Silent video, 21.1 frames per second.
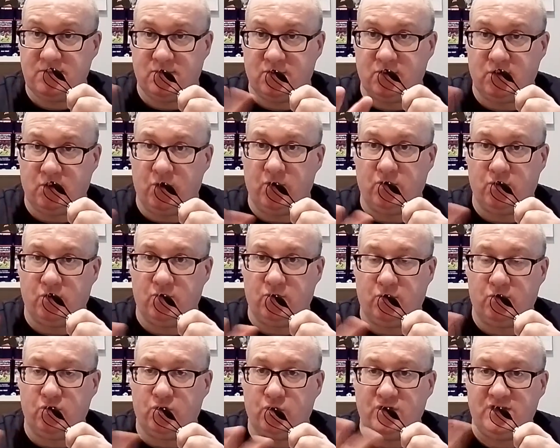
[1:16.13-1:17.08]
don't
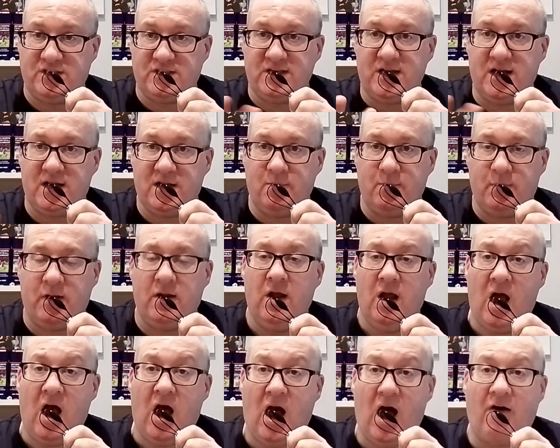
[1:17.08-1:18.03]
look, don't say anything, but
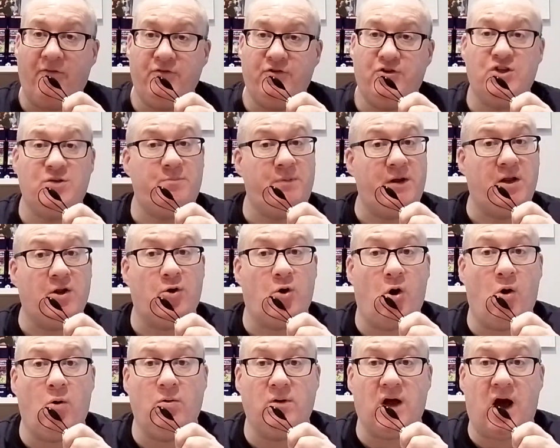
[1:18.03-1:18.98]
I've just been
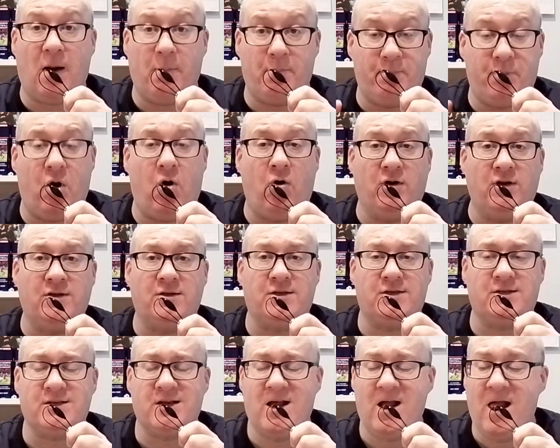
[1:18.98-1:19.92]
called a
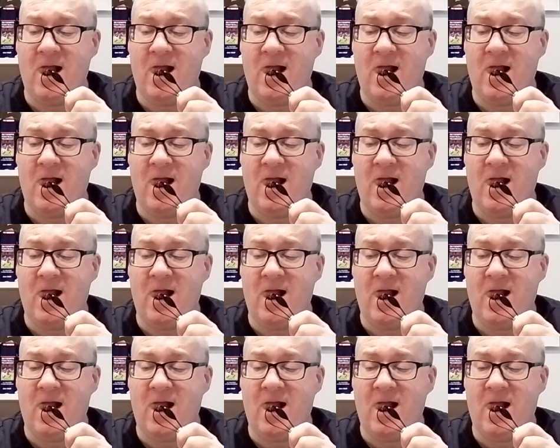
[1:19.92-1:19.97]
ponce.